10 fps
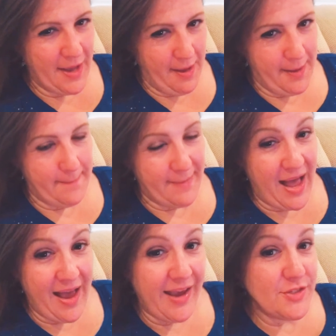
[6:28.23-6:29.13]

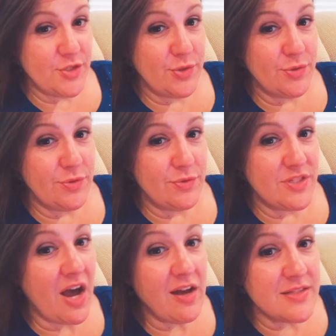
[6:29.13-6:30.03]
I do
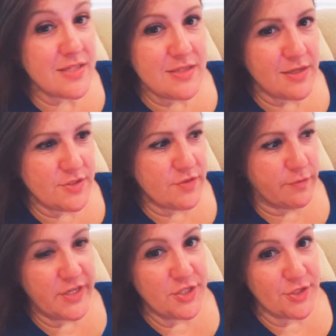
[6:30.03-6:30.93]
tons and tons
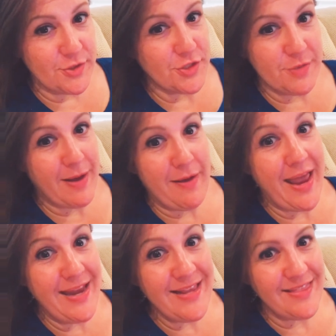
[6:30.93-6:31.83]
of research about
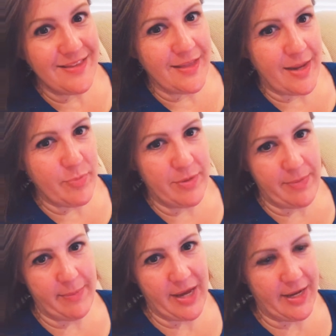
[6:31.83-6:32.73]
anything that I put in
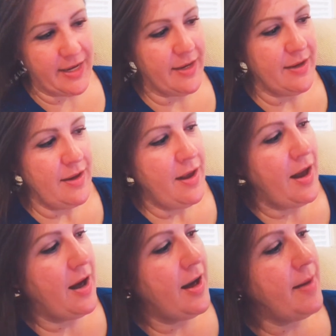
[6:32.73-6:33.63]
my body.
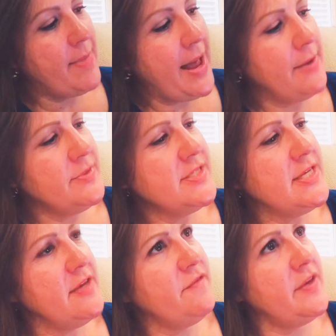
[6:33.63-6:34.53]
I was
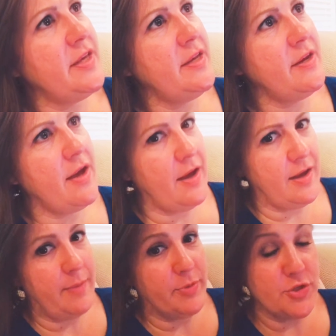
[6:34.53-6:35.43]
given
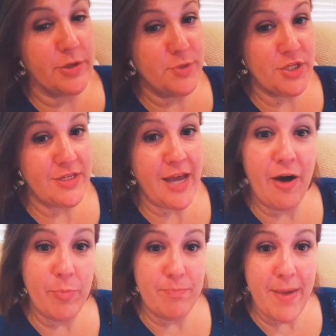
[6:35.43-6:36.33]
a prescription to
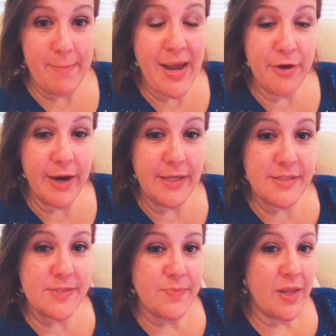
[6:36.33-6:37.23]
help my
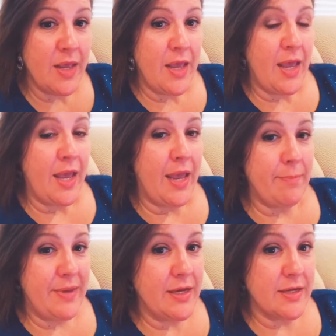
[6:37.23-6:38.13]
migraines
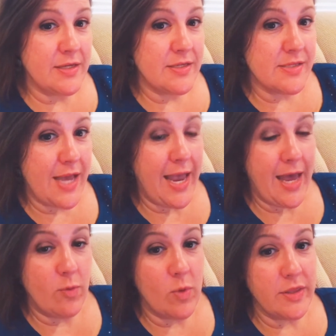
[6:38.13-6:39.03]
because I
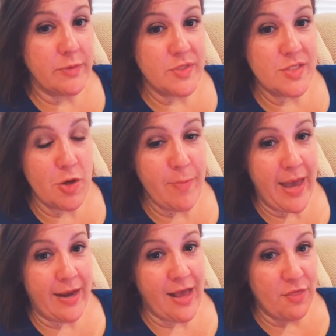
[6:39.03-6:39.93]
had one that was so
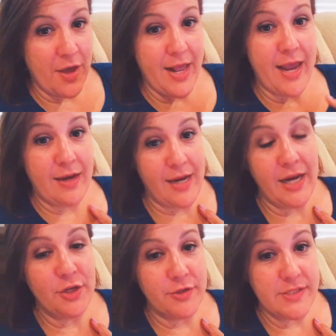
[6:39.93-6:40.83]
bad I thought I had an
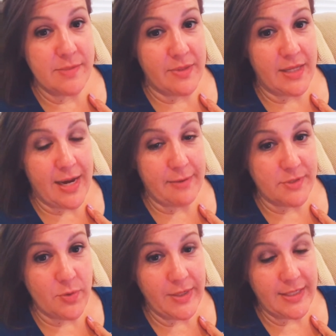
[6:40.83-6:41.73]
aneurysm and that I
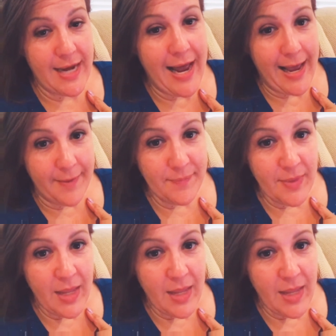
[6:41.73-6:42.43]
was going to die.